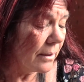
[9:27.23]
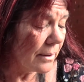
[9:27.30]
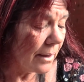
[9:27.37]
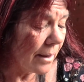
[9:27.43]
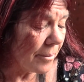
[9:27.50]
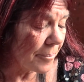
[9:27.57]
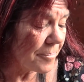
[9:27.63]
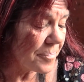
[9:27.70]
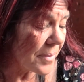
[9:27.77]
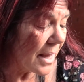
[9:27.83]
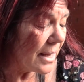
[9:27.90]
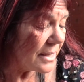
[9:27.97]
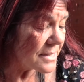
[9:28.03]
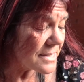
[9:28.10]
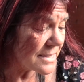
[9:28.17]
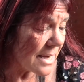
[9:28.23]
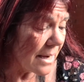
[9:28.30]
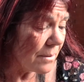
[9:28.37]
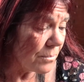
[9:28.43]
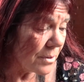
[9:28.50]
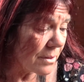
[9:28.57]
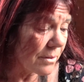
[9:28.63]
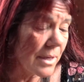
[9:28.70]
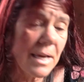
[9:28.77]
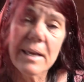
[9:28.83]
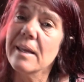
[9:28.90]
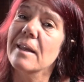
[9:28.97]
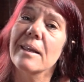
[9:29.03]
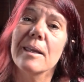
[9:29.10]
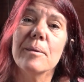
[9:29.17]
yeah, start with
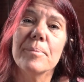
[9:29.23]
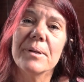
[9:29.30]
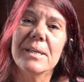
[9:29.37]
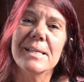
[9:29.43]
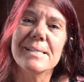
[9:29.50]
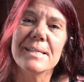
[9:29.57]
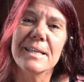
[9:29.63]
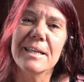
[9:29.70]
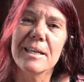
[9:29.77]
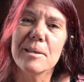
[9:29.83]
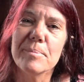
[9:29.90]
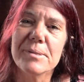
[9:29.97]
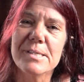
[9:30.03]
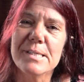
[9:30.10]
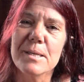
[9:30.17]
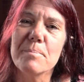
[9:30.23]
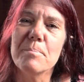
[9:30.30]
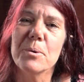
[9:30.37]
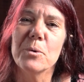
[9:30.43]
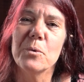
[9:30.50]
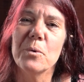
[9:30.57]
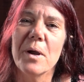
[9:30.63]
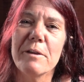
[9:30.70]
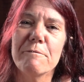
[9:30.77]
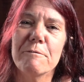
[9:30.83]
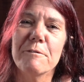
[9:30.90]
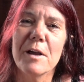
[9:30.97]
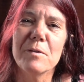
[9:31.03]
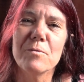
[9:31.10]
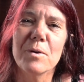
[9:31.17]
that, keep it easy, keep it simple, have
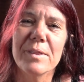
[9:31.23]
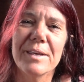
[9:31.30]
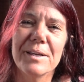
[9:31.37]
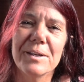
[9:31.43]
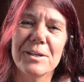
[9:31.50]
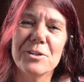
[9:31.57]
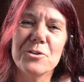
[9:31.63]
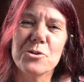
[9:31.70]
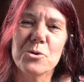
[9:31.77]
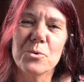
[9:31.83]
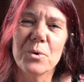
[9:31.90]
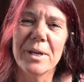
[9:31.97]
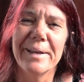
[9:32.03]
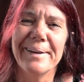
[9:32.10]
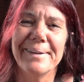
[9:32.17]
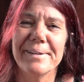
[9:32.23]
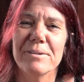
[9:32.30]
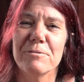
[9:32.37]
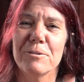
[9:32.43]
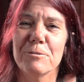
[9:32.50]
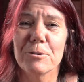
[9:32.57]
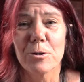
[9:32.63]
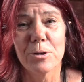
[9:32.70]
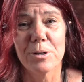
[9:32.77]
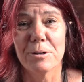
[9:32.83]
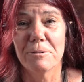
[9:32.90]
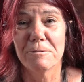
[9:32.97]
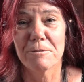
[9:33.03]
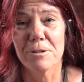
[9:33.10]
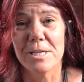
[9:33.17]
fun with it, enjoy it. If you've got
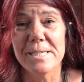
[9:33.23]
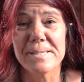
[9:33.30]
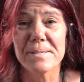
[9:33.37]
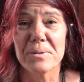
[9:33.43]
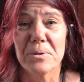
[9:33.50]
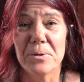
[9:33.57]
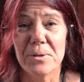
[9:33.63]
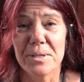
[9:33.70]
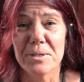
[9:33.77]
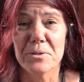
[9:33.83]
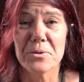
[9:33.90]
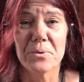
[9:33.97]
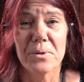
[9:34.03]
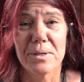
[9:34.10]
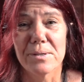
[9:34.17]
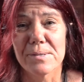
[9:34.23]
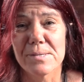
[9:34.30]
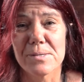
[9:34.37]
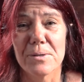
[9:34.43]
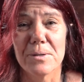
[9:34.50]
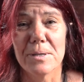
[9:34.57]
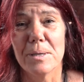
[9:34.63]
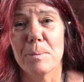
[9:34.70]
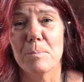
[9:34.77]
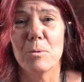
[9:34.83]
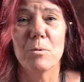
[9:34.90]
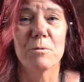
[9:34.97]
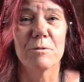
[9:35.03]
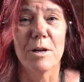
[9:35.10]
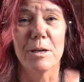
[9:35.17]
new friends who are into it, it's certainly
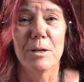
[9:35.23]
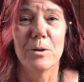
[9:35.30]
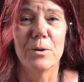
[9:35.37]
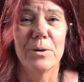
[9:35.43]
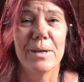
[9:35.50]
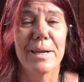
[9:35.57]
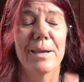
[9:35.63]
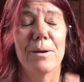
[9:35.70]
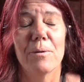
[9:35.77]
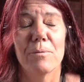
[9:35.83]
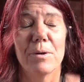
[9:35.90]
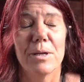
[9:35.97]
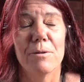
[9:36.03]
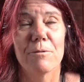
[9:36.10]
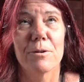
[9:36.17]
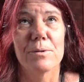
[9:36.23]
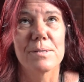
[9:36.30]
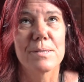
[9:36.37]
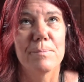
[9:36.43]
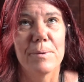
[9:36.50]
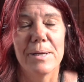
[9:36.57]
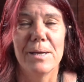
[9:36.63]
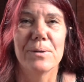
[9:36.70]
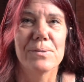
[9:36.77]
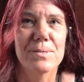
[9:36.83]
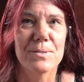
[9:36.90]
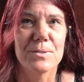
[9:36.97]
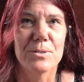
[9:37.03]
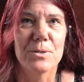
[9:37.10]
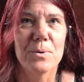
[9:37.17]
more fun learning it when you've got somebody else
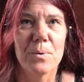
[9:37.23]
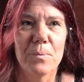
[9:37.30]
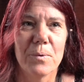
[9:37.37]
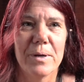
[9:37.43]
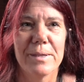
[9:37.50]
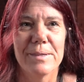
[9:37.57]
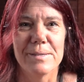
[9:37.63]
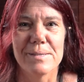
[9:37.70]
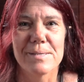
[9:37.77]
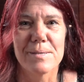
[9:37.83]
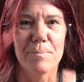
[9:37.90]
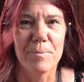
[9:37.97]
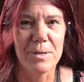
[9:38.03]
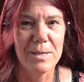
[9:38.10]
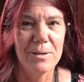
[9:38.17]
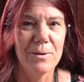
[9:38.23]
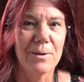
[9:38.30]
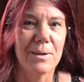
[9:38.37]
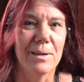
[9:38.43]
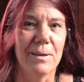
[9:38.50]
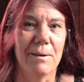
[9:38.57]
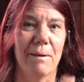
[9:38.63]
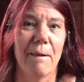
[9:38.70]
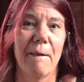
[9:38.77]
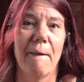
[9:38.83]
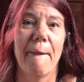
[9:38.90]
to do it with and somebody you can,